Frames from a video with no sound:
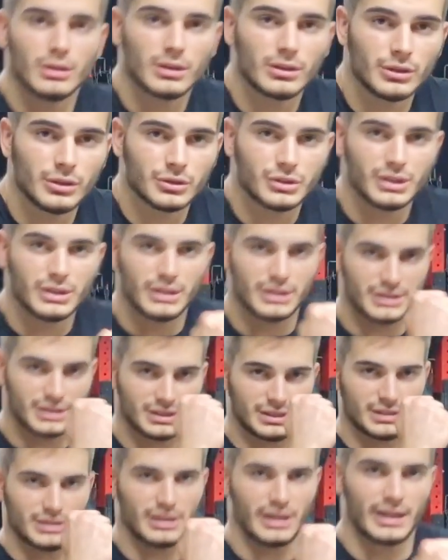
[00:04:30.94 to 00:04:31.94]
You see, this
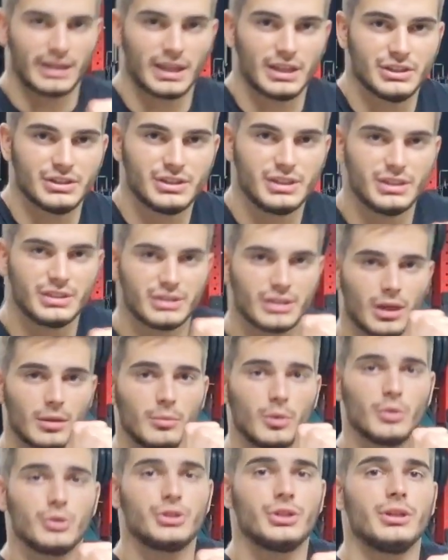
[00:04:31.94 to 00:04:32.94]
is like a seesaw
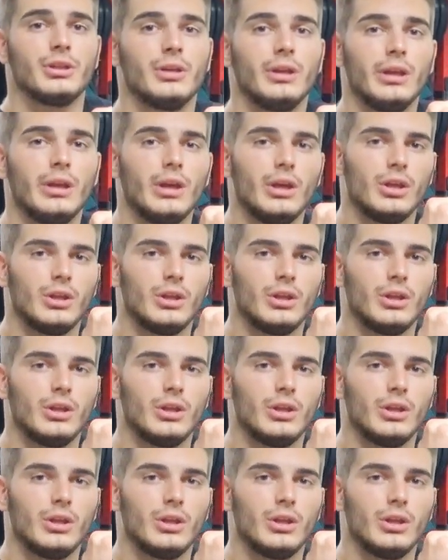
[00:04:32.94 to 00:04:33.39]
motion.